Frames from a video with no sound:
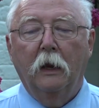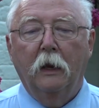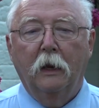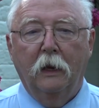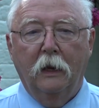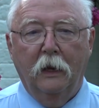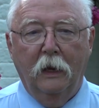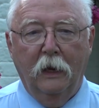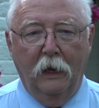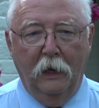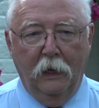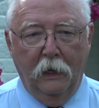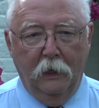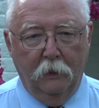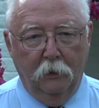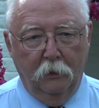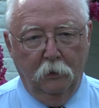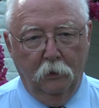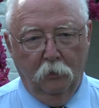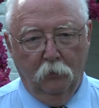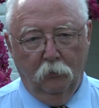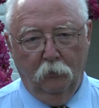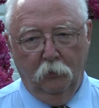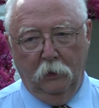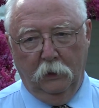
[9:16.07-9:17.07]
can
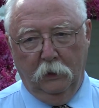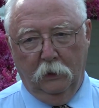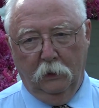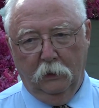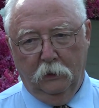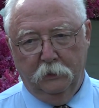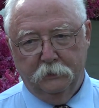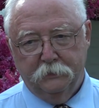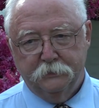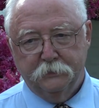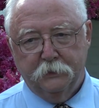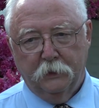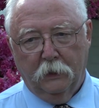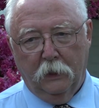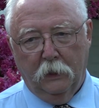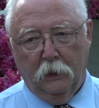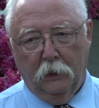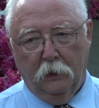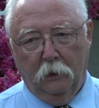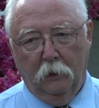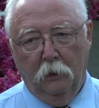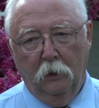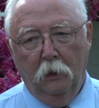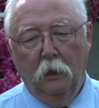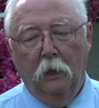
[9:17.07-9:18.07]
re-enlist
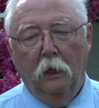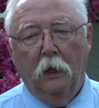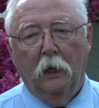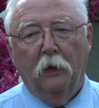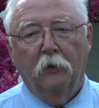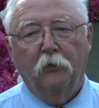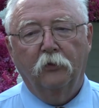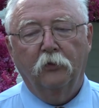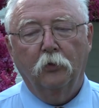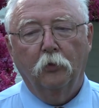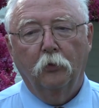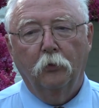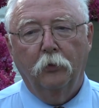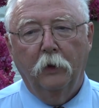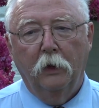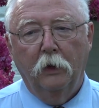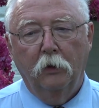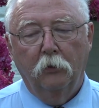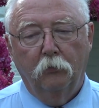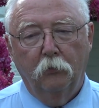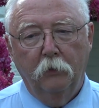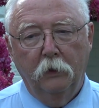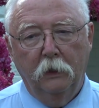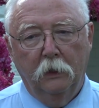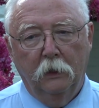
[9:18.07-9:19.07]
again. And so they
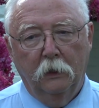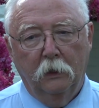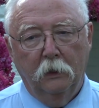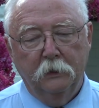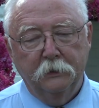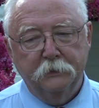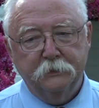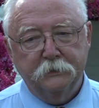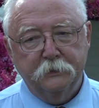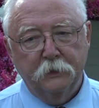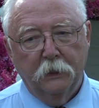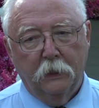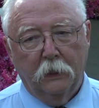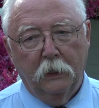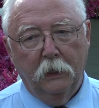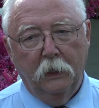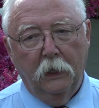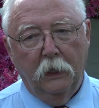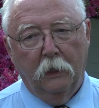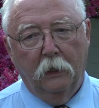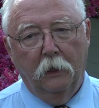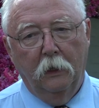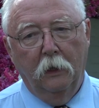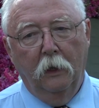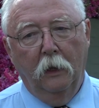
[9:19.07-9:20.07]
re-enlist
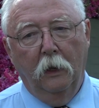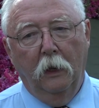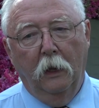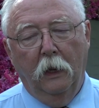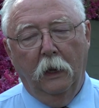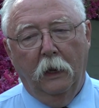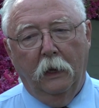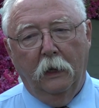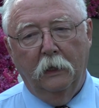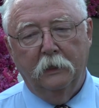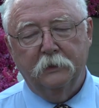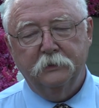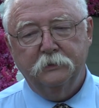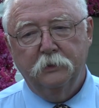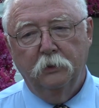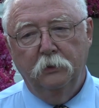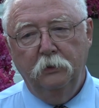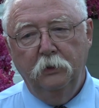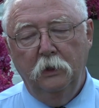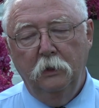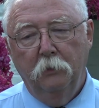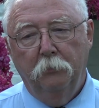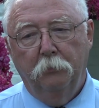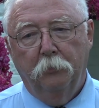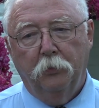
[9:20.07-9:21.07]
again. And as the
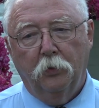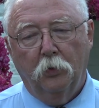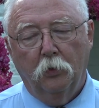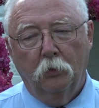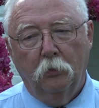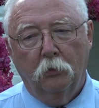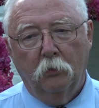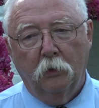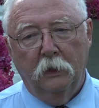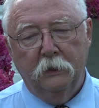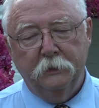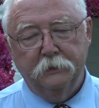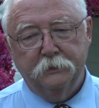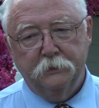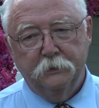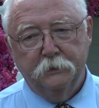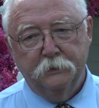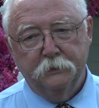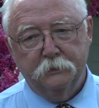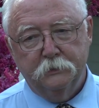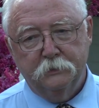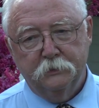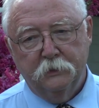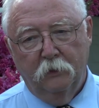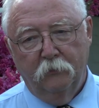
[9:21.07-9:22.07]
year
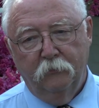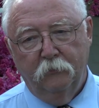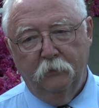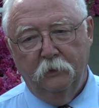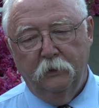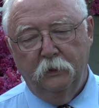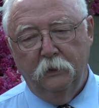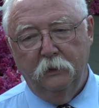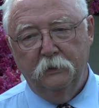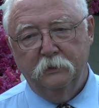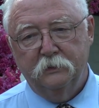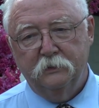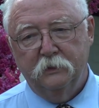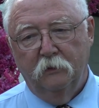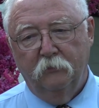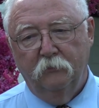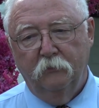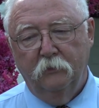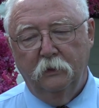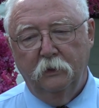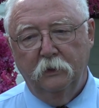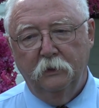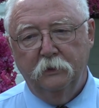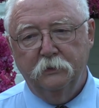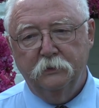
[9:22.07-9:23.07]
progresses,
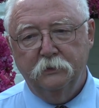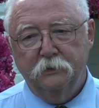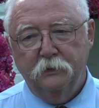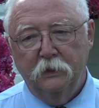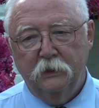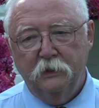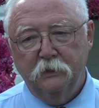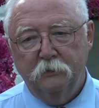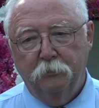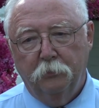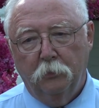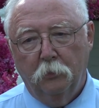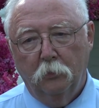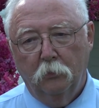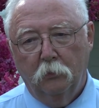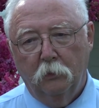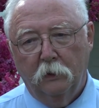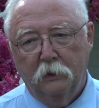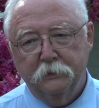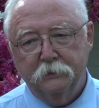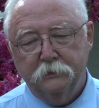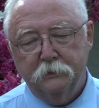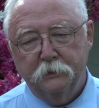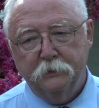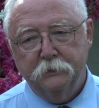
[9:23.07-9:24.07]
1776
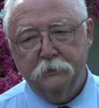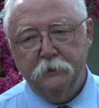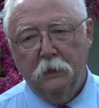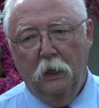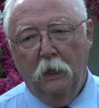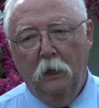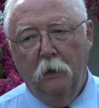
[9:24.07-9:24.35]
progresses,